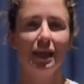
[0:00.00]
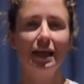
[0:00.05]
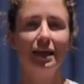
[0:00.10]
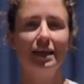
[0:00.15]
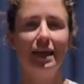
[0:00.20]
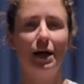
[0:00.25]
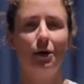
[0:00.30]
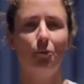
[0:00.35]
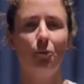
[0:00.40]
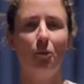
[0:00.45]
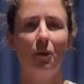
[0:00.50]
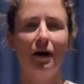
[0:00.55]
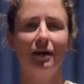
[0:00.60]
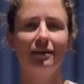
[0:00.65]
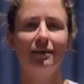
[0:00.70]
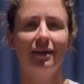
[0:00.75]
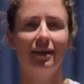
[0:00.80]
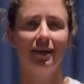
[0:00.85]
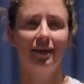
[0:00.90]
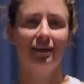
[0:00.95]
Now,
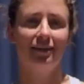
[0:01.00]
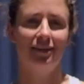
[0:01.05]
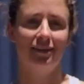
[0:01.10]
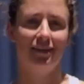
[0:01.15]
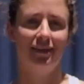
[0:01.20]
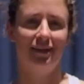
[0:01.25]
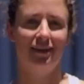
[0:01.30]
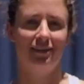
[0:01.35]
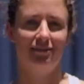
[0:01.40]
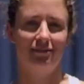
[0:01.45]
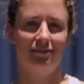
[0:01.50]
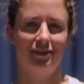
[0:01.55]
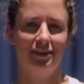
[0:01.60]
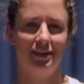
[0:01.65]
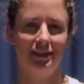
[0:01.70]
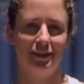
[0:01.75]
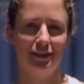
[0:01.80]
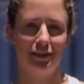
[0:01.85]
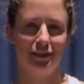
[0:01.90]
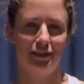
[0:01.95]
one key thing I
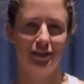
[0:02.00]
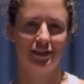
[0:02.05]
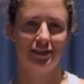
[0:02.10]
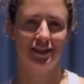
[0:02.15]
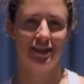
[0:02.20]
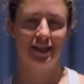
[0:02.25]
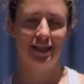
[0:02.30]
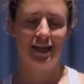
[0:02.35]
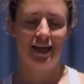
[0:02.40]
really learned